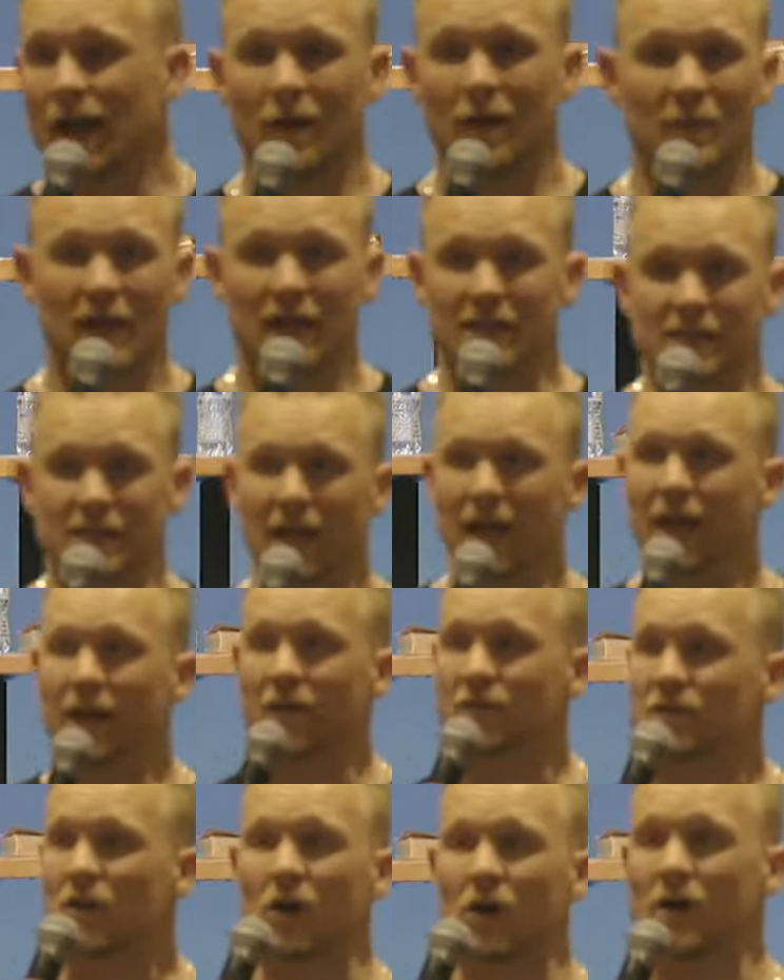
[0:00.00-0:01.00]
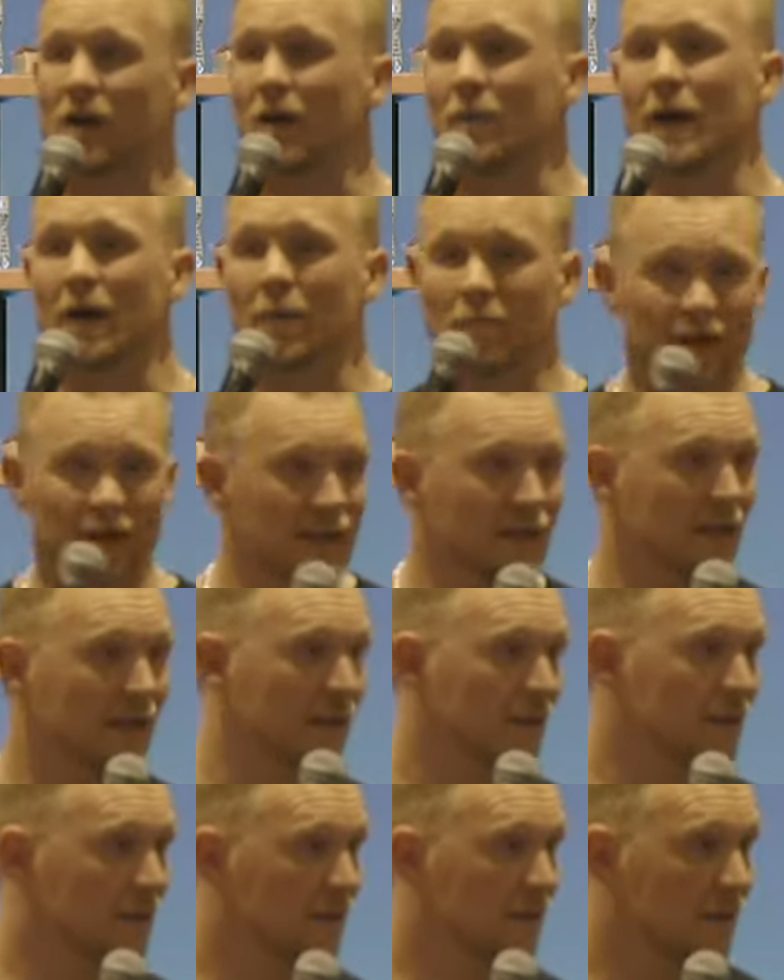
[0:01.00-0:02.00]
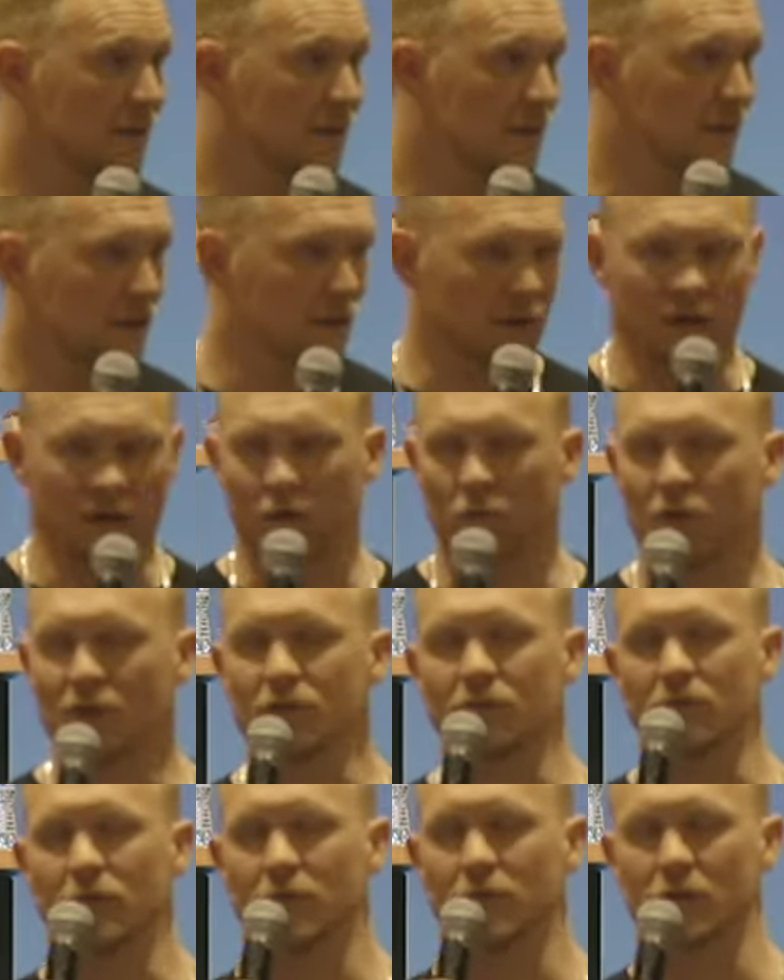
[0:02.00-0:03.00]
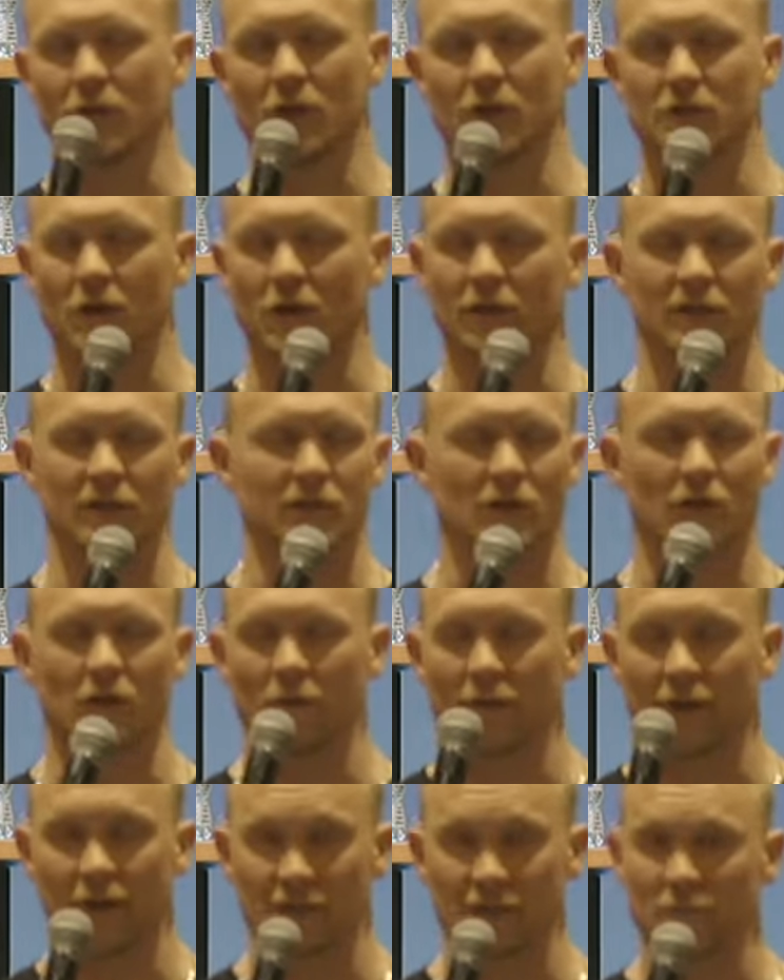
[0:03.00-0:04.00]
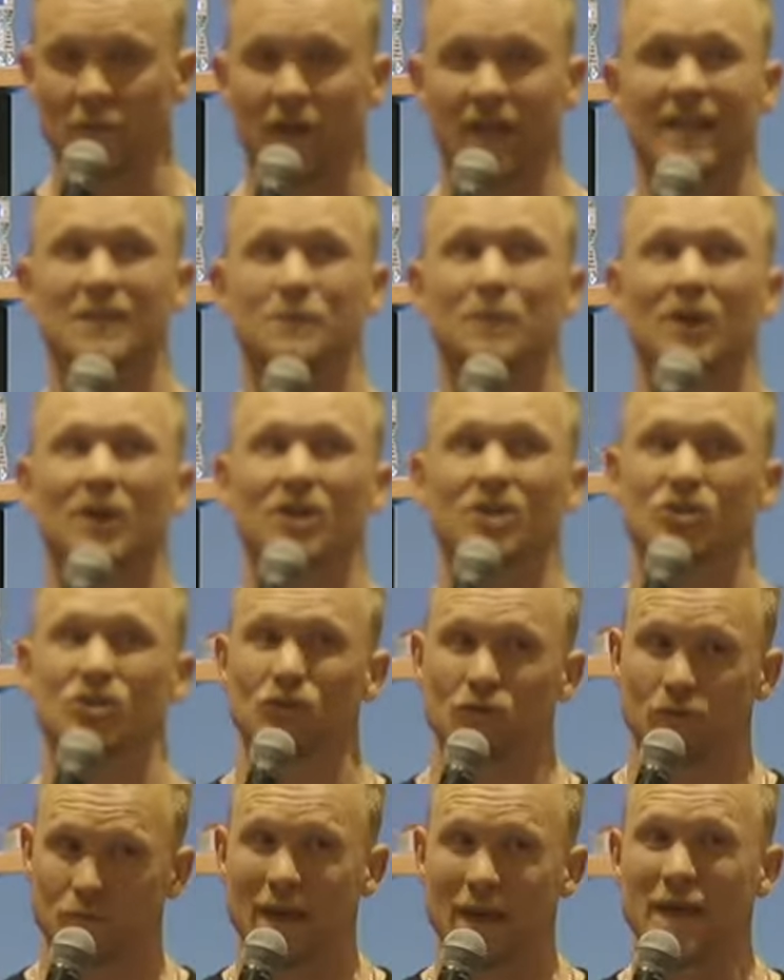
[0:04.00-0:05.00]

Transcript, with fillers: I'm not scared of talking about money. I went to a church, all they talk about is money. That's because you